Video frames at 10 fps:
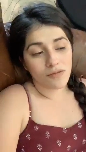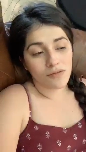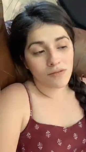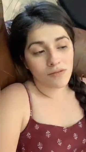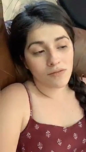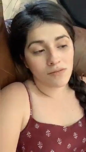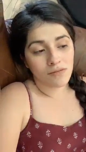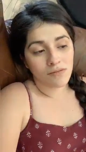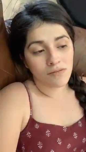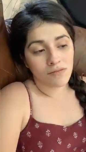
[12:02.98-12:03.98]

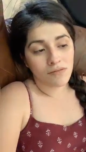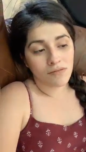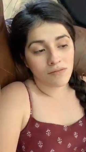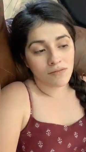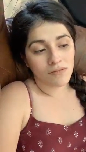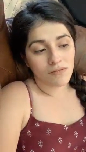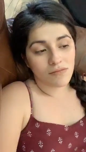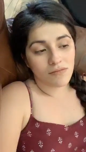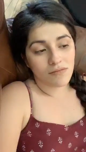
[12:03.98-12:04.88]
Nothing is said.